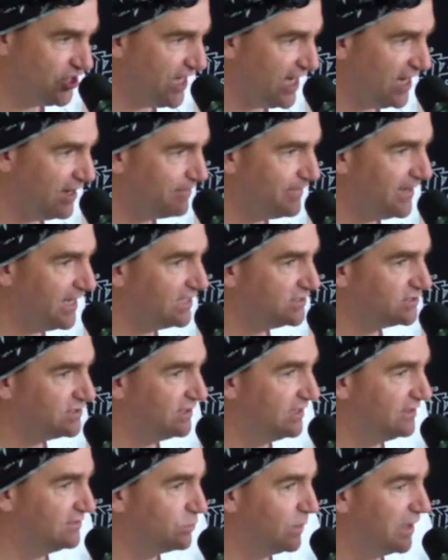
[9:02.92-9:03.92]
passion. And
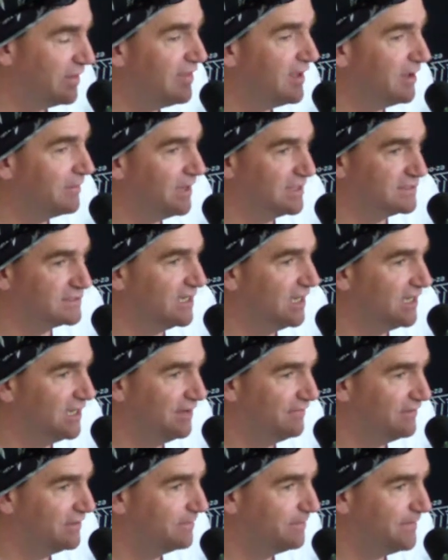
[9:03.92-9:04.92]
it's one thing about
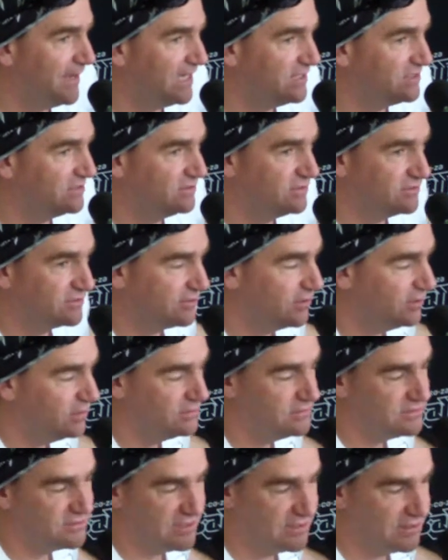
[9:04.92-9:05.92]
skydiving, the passion just
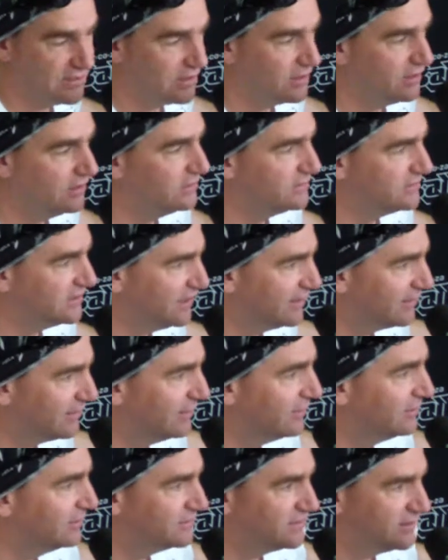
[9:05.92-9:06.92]
grows and grows and
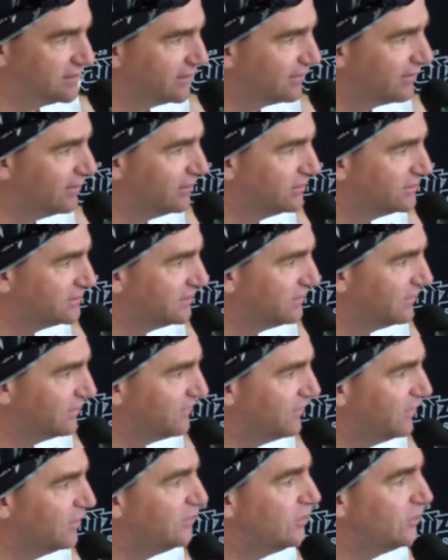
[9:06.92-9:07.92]
grows and grows. And the
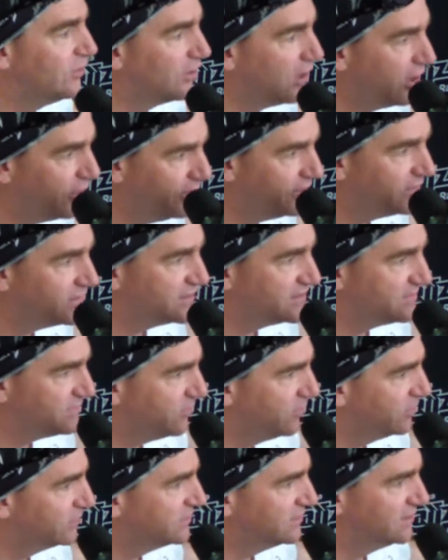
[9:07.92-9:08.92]
further you go in this
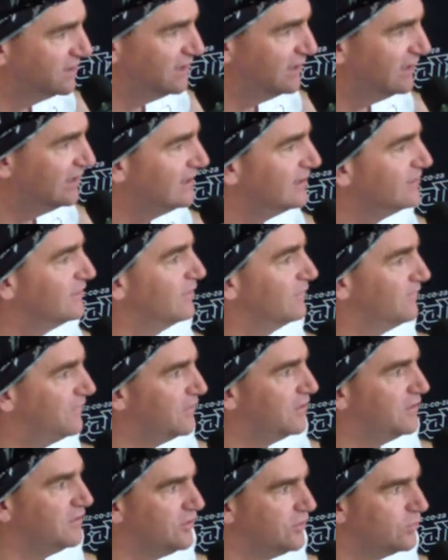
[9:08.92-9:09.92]
sport, the
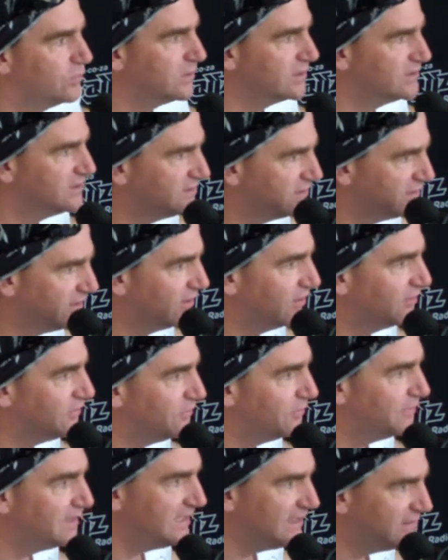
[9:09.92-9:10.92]
further you want to go and you
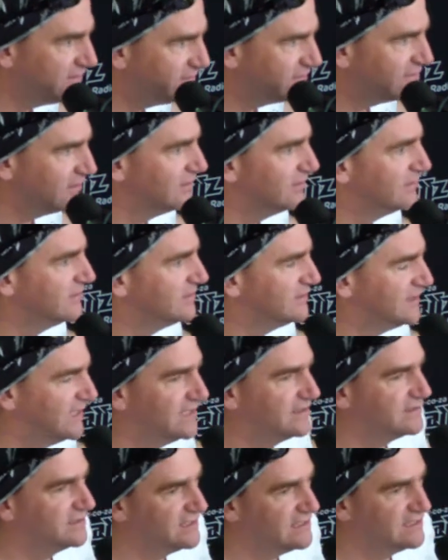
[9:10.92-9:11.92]
need to go.
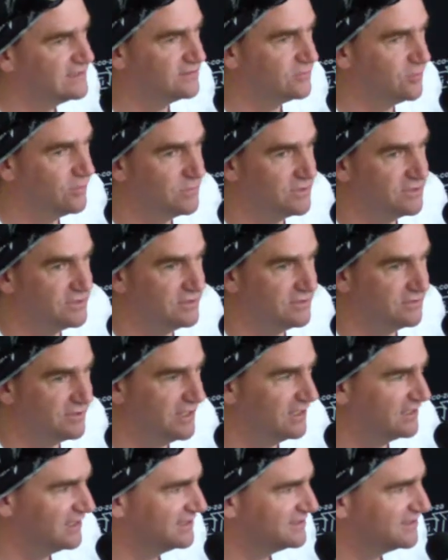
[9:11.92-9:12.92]
Yes, it is almost
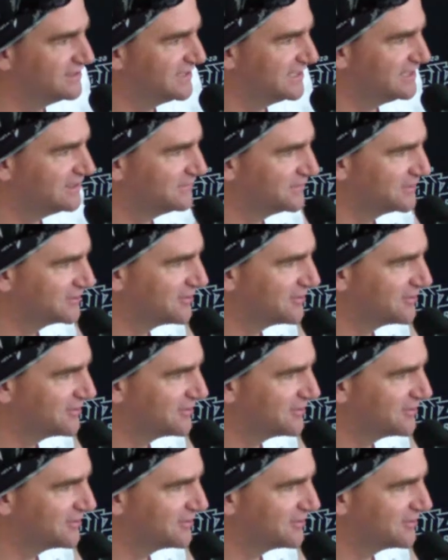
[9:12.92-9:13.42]
as addictive as crack.